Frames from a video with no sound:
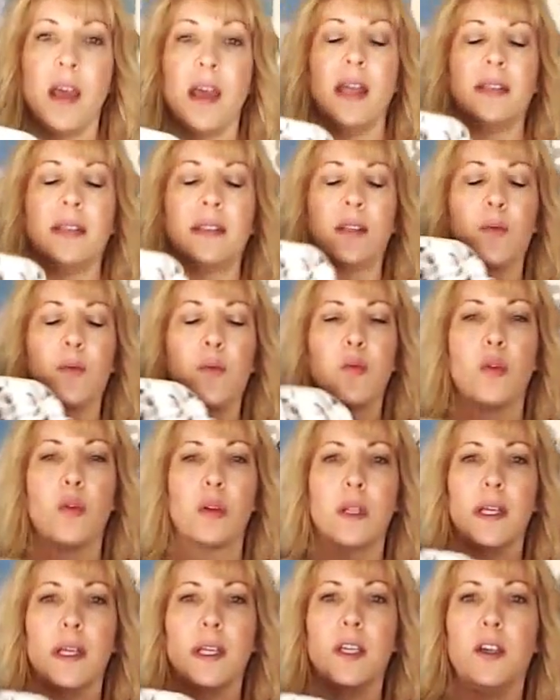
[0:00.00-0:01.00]
It's a
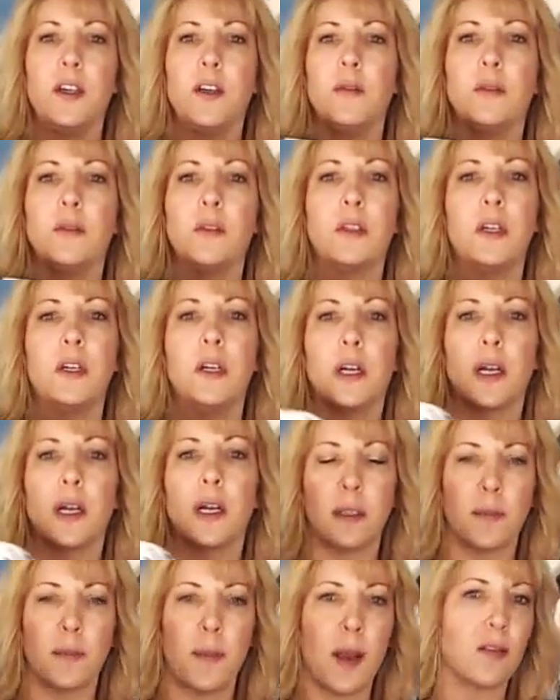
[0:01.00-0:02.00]
really cute look,
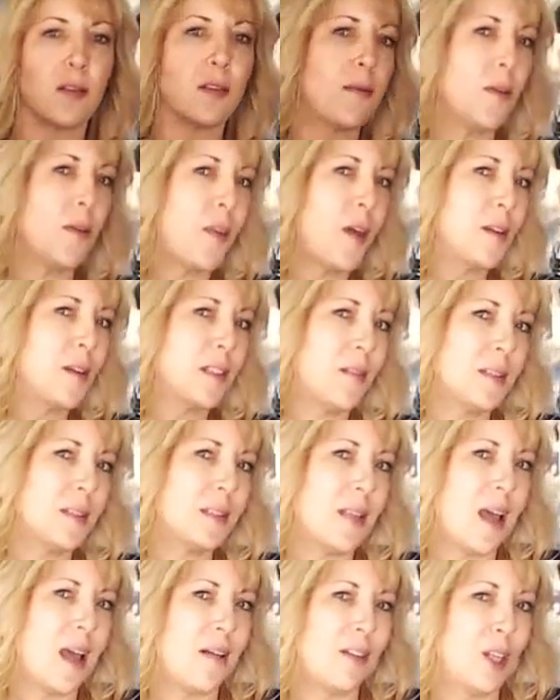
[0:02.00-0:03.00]
especially for those of us
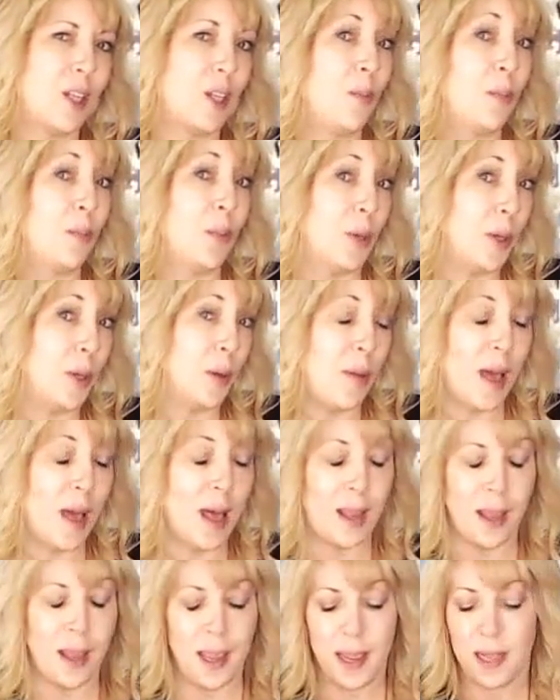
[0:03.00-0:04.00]
that have a little Buddha
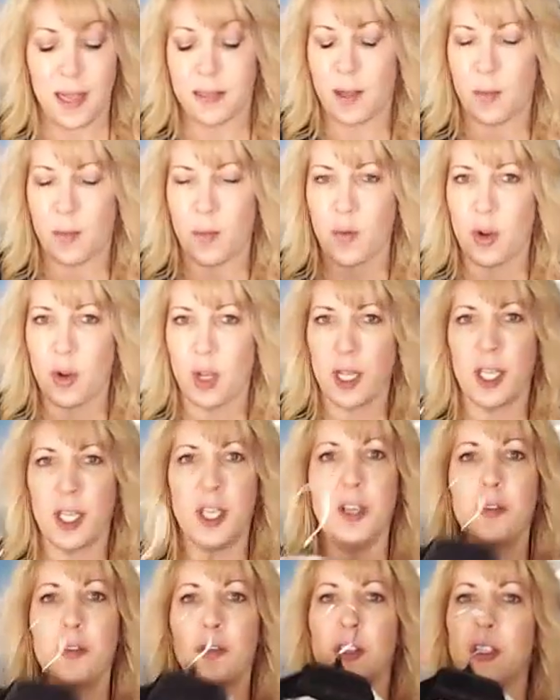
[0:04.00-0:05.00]
belly. It's a really
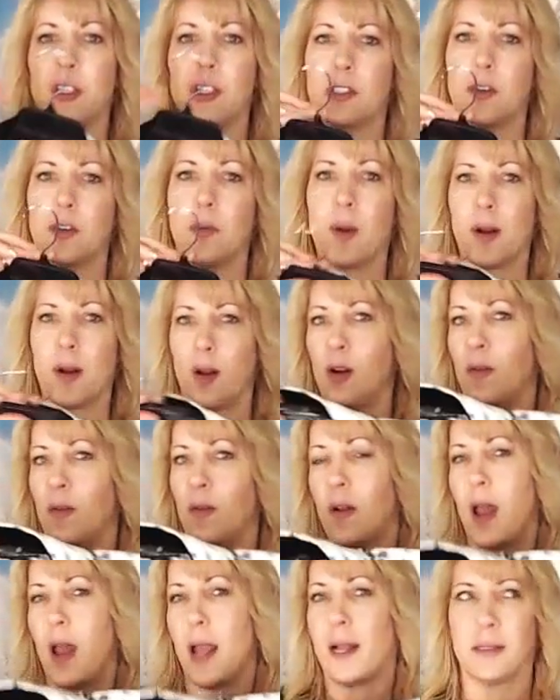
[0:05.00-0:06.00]
cute look to wear
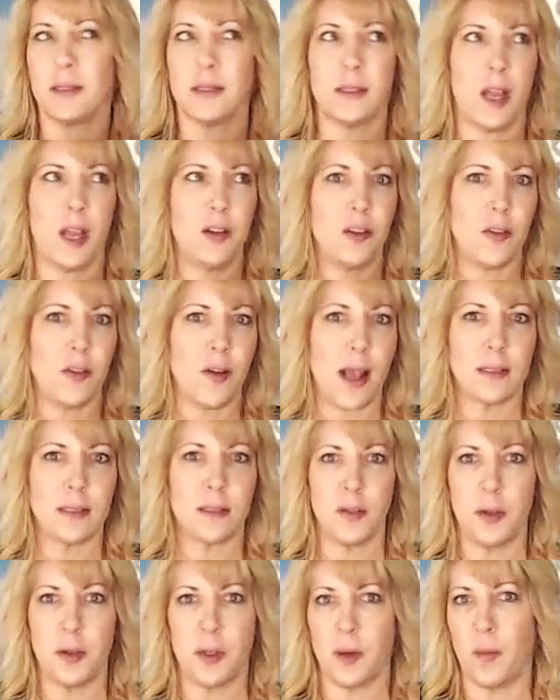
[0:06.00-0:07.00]
over like a stun dress
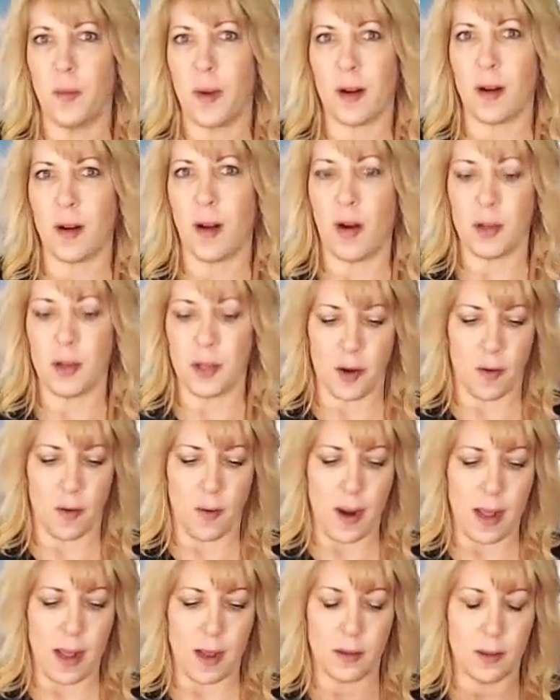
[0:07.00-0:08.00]
so you can wear it all year
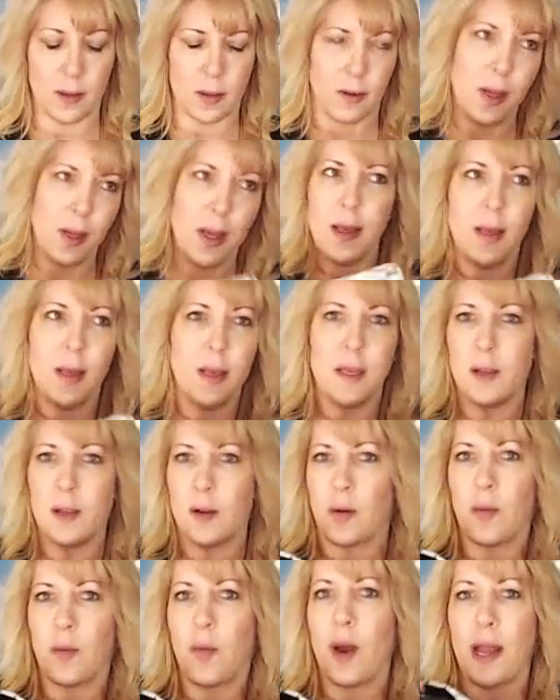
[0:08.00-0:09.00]
round or,
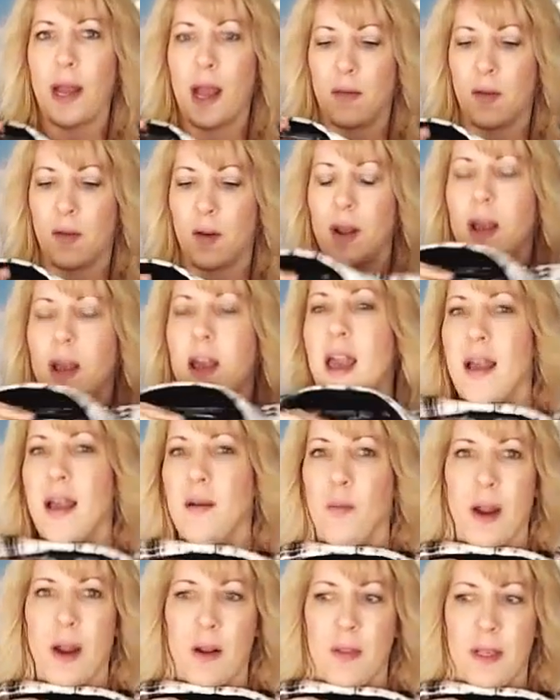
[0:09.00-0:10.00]
or whatever.
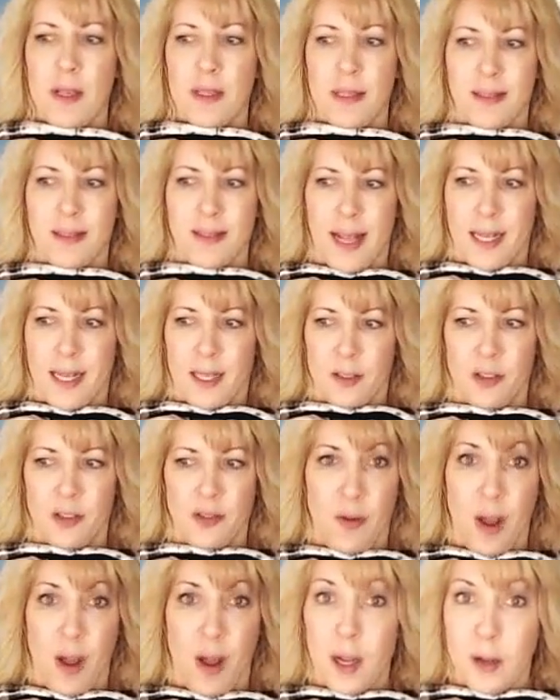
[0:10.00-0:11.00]
Wear this as like a
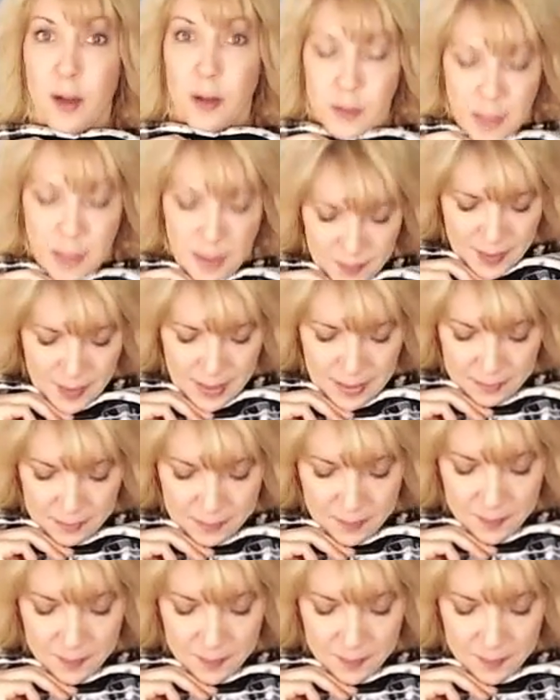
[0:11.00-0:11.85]
shrug or something.